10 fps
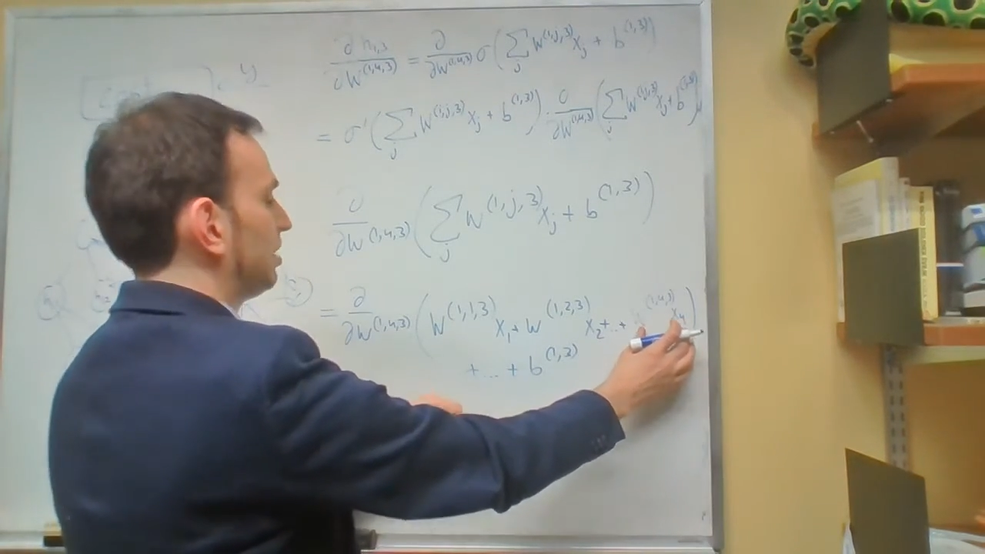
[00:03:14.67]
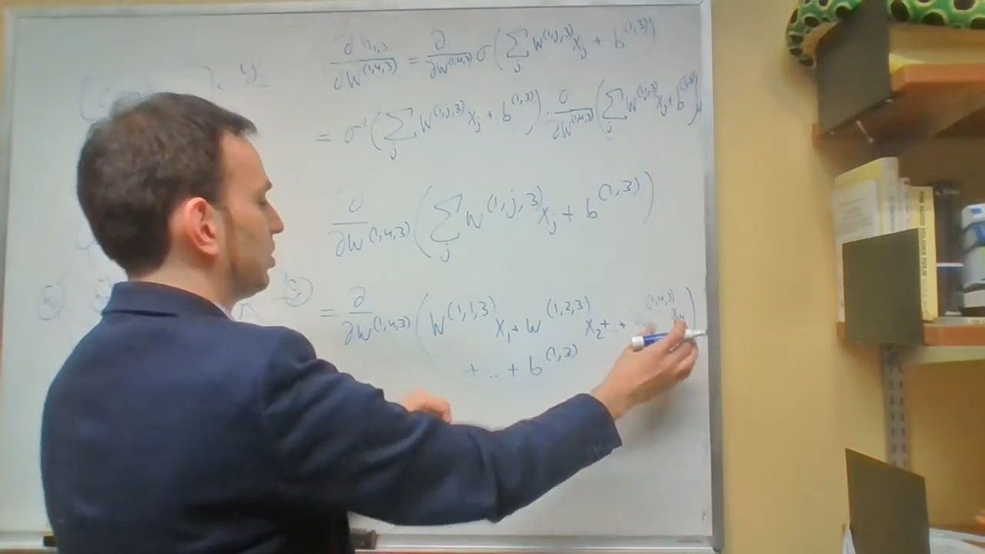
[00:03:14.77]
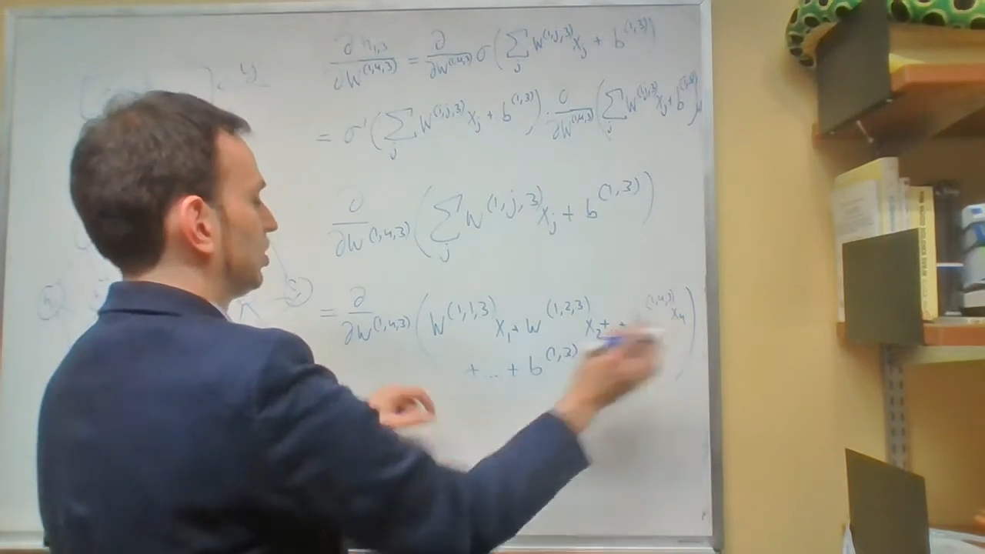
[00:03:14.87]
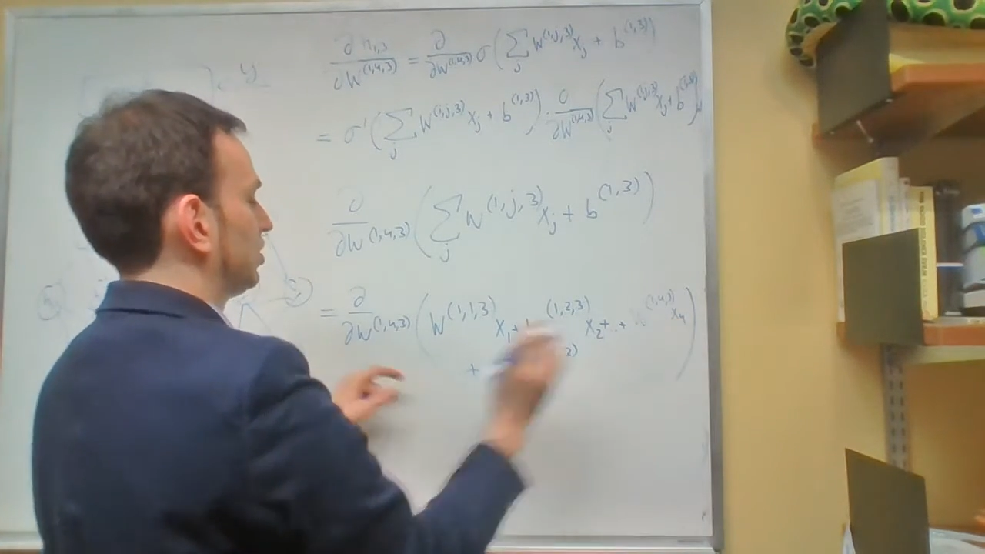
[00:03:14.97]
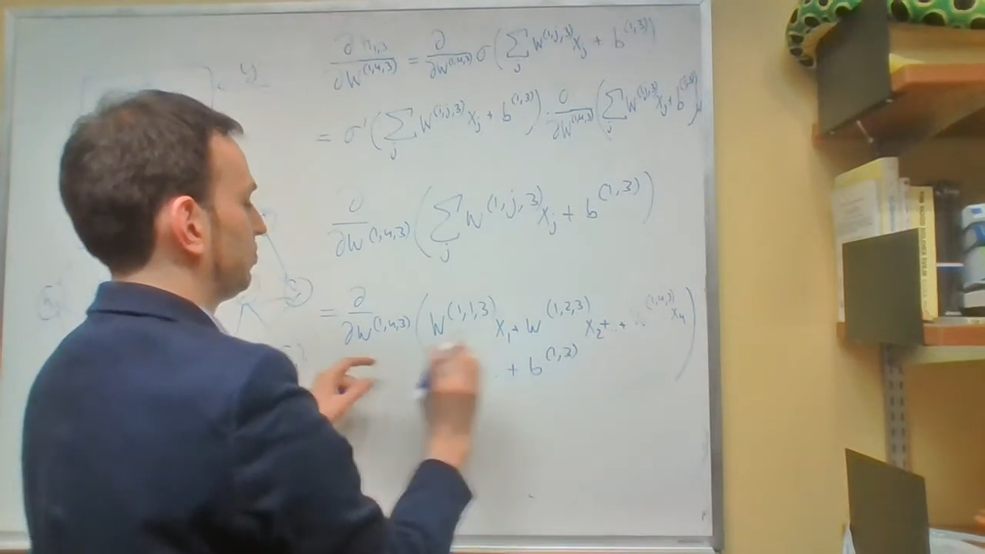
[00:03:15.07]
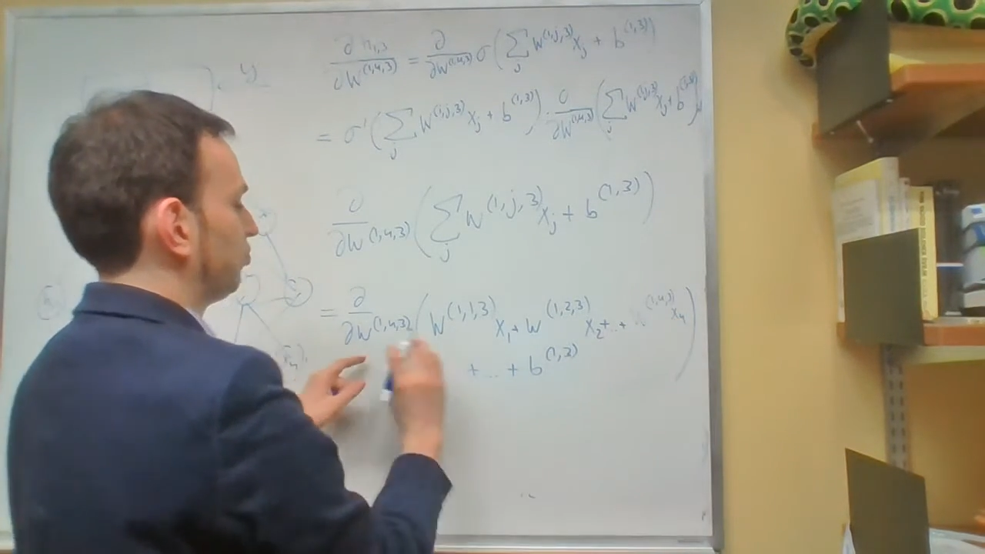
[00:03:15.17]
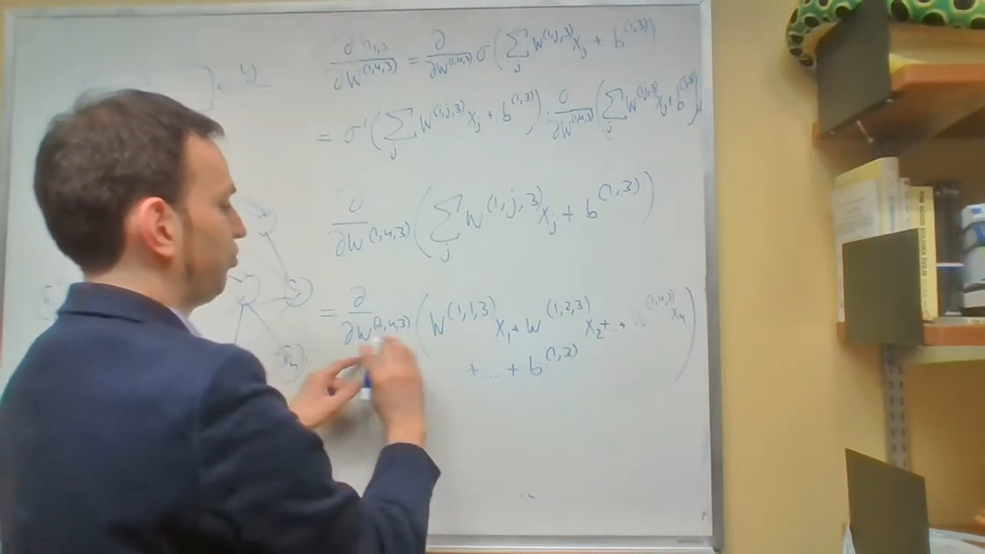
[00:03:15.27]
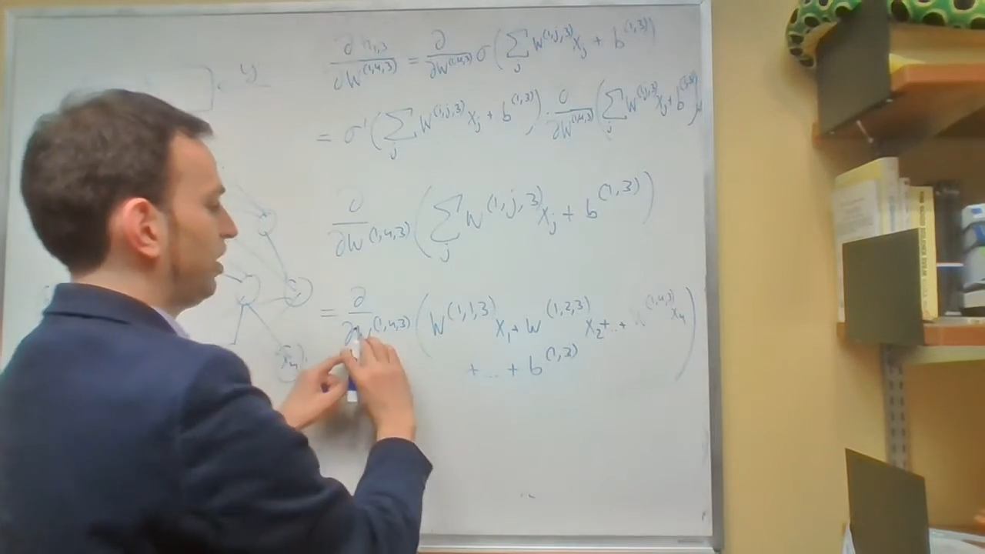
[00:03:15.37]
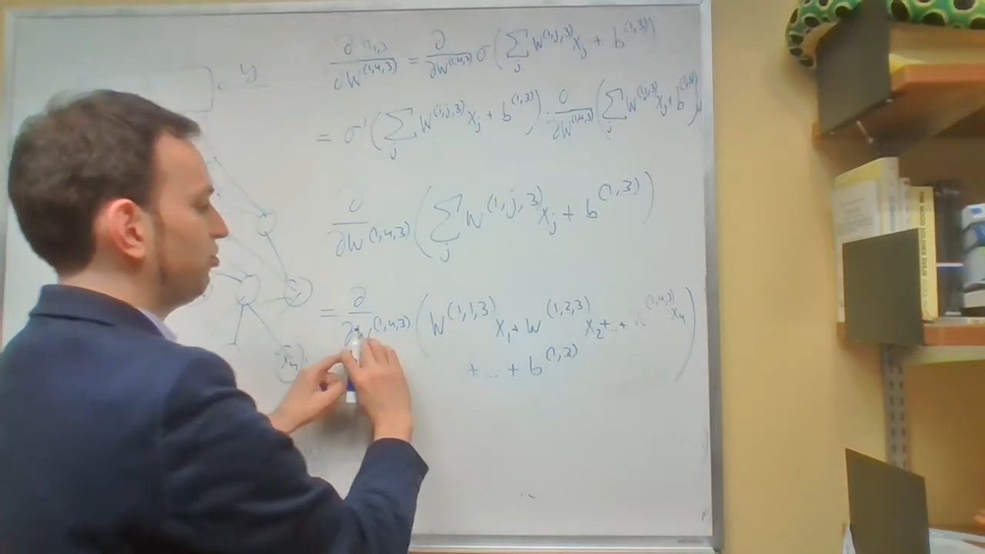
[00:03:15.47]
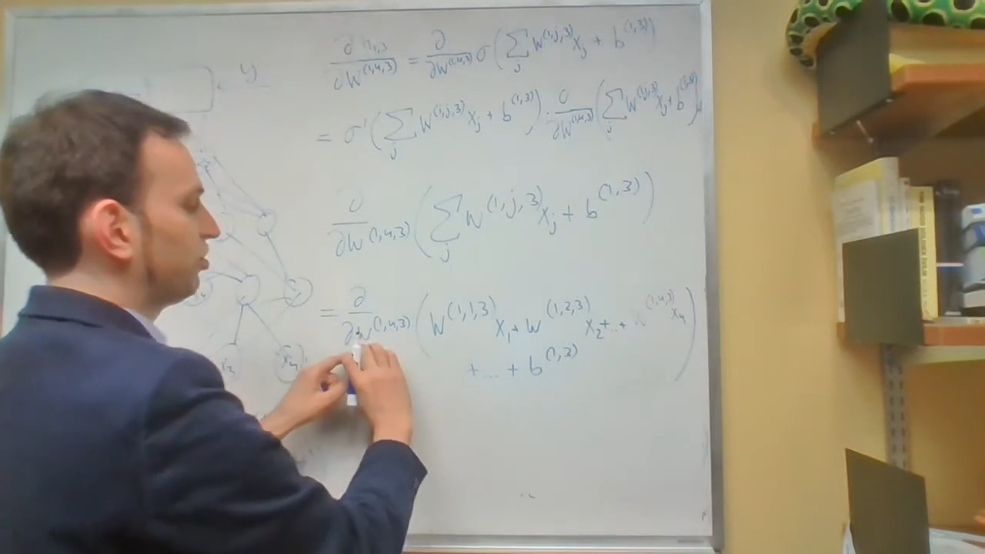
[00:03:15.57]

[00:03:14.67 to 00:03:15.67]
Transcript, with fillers: because if you change